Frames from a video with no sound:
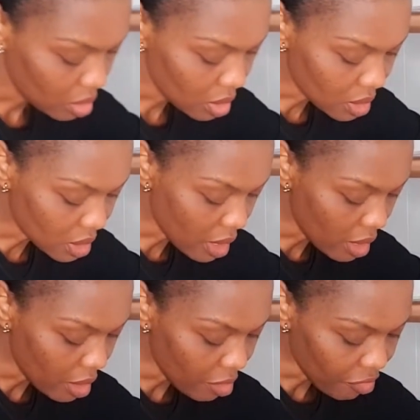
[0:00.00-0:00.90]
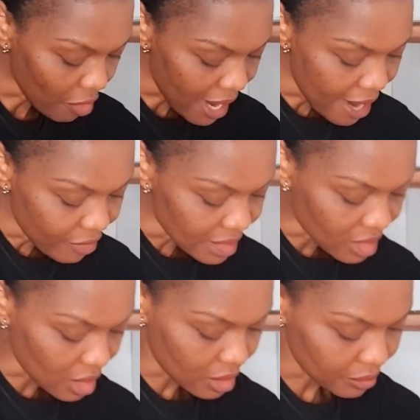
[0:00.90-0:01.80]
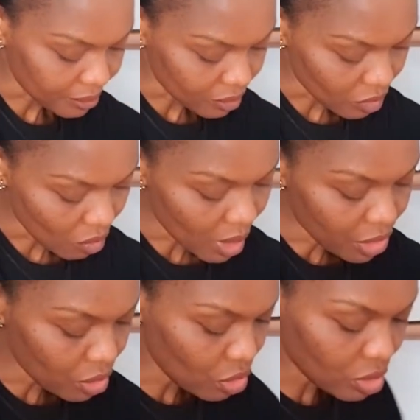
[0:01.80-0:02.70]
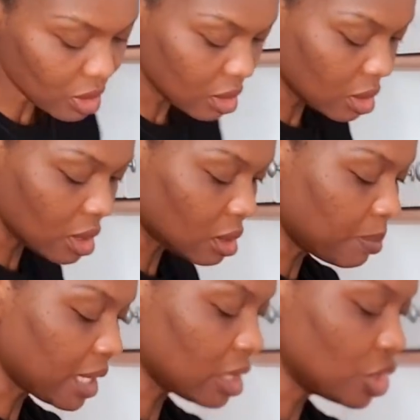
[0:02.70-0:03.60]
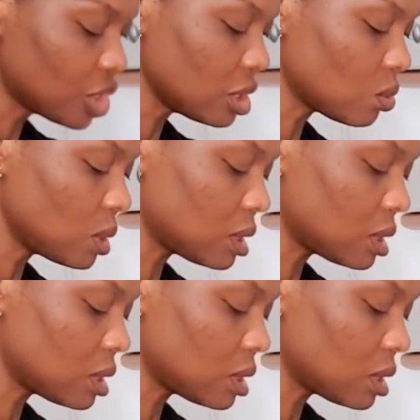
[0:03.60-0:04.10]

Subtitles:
It's a fire risk when you use this baking sheet